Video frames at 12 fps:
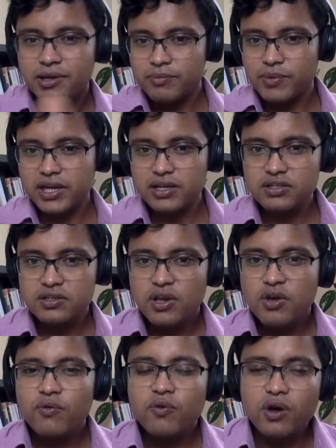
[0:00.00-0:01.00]
Because
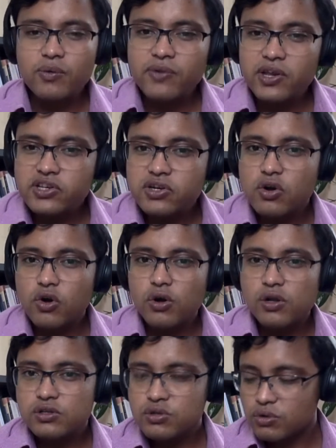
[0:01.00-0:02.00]
forfeiture
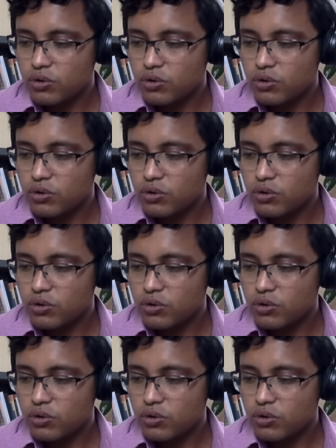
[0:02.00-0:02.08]
also,